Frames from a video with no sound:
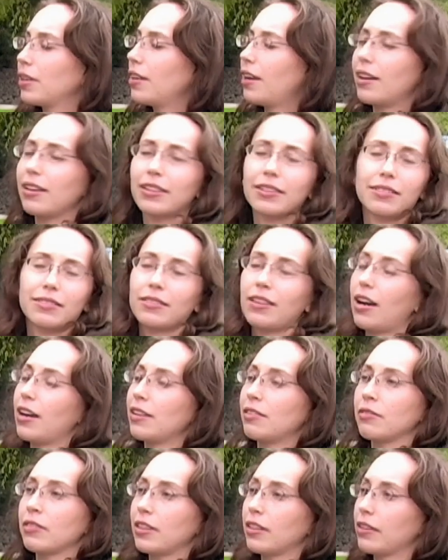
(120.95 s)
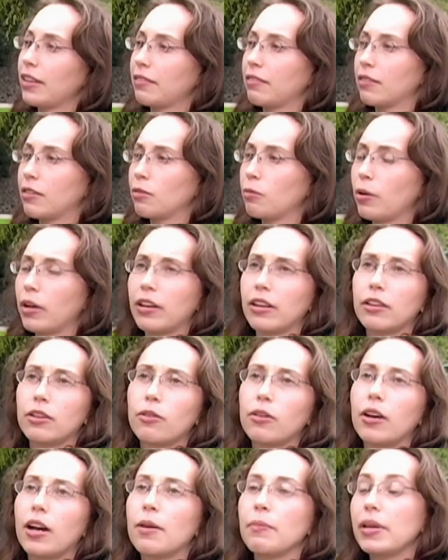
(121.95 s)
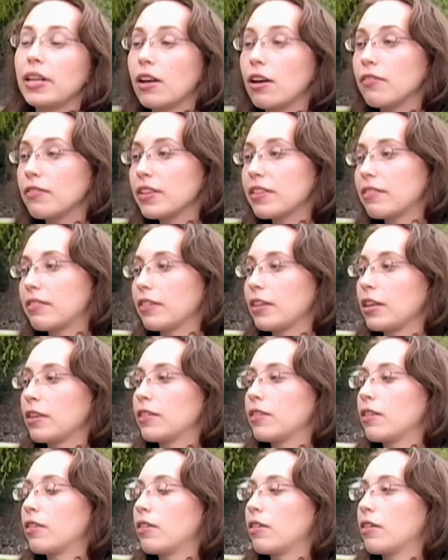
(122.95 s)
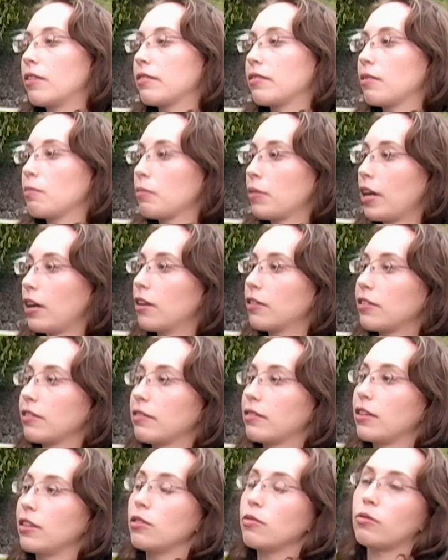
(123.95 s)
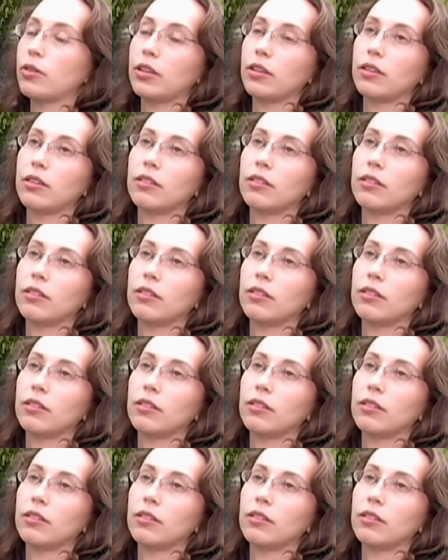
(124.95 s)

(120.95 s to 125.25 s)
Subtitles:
but I don't think that's a good way to do it. I mean, obviously there are some characters that you